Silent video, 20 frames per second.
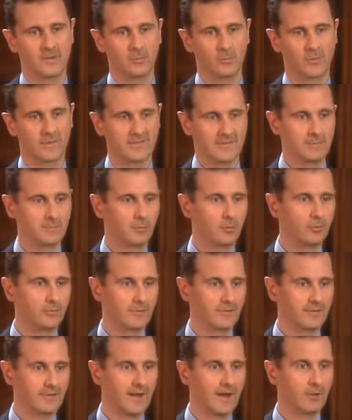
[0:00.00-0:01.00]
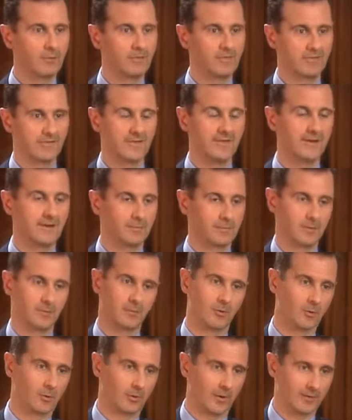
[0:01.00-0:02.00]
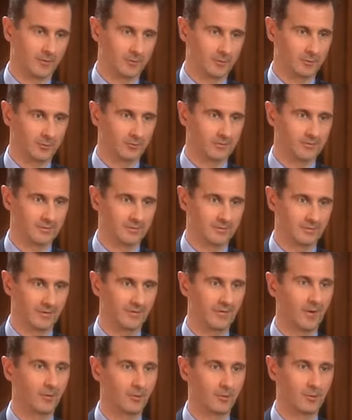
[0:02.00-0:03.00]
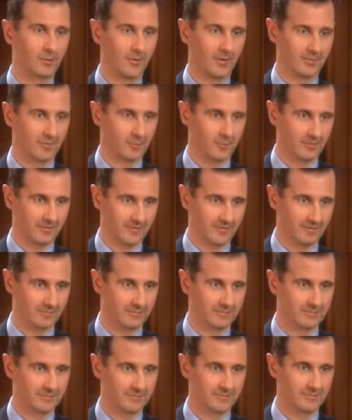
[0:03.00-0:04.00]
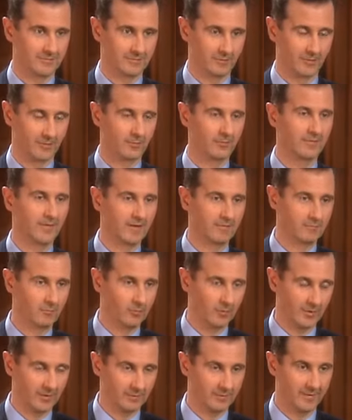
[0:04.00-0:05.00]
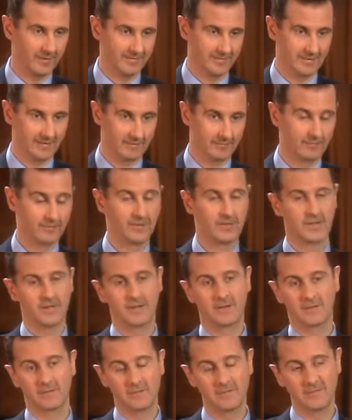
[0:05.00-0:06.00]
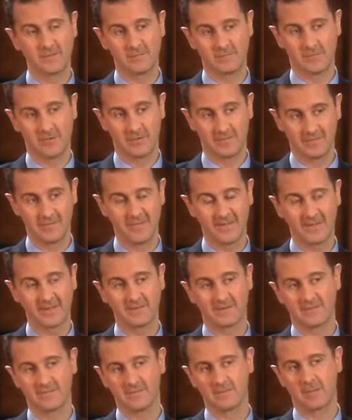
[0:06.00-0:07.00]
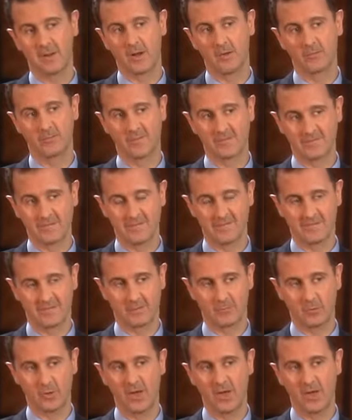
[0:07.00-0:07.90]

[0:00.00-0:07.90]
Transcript: What's important how the Syrian people look at you, not how you look at yourself. So I don't have to look at myself. This is first. Second, it's about the system.